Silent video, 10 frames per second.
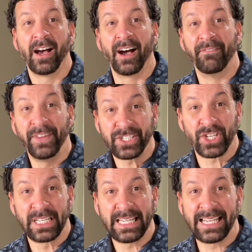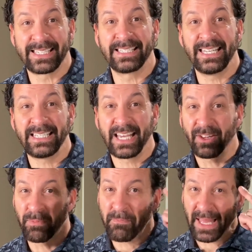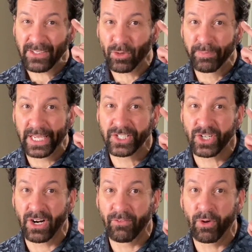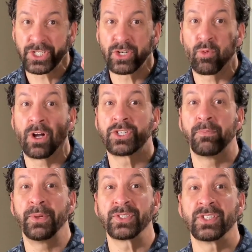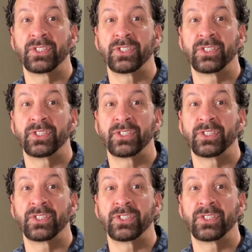A vision is a detailed mental picture of what you want your business